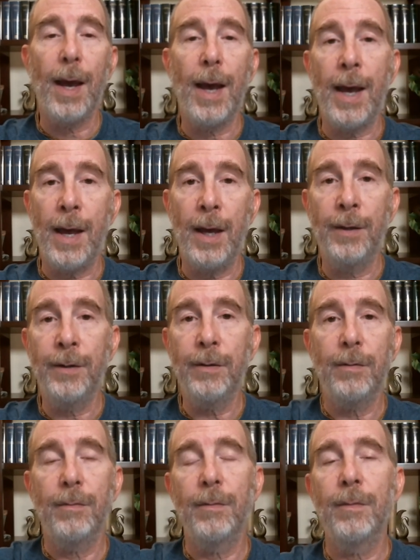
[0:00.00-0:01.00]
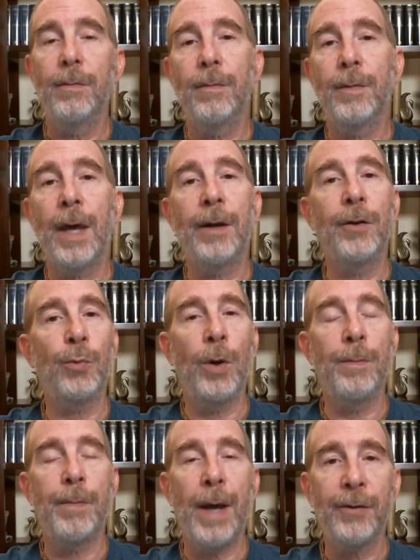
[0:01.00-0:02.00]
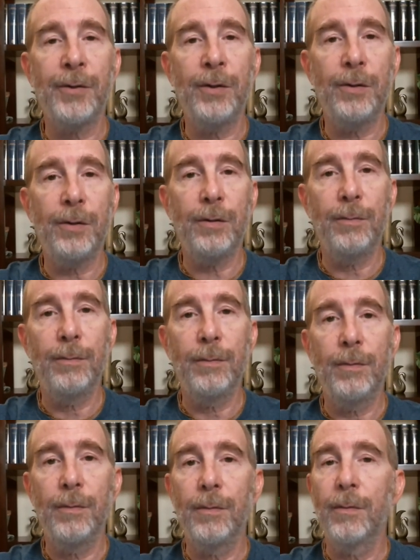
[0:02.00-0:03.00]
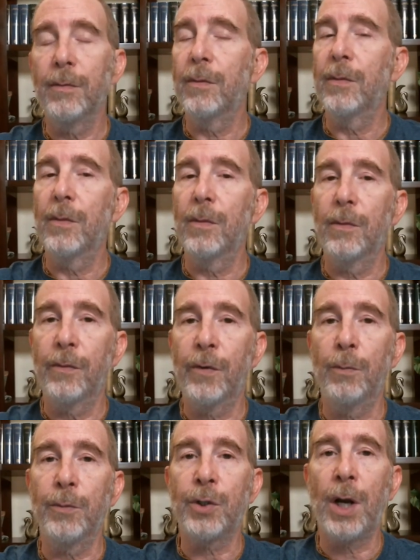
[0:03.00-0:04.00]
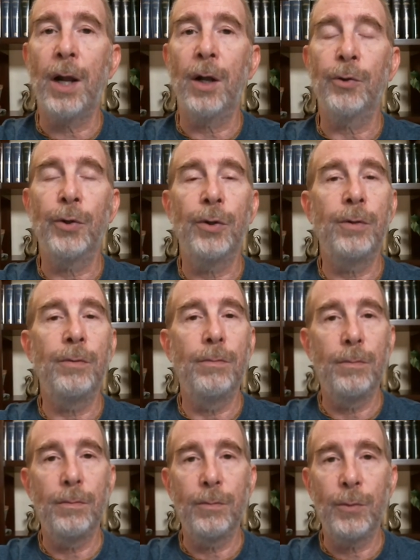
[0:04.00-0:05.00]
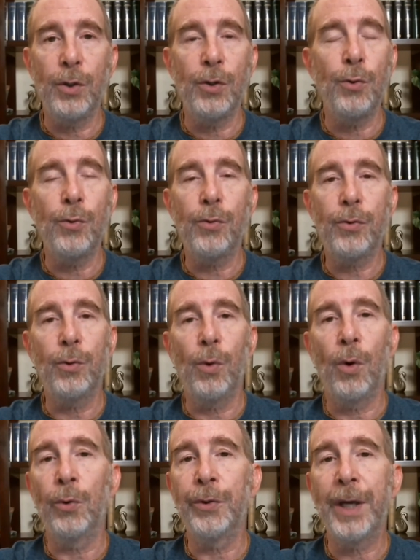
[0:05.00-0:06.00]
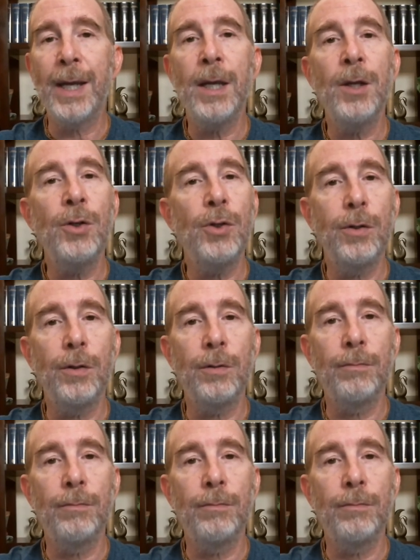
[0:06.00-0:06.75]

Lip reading: And that as one passes from childhood to youth to old age,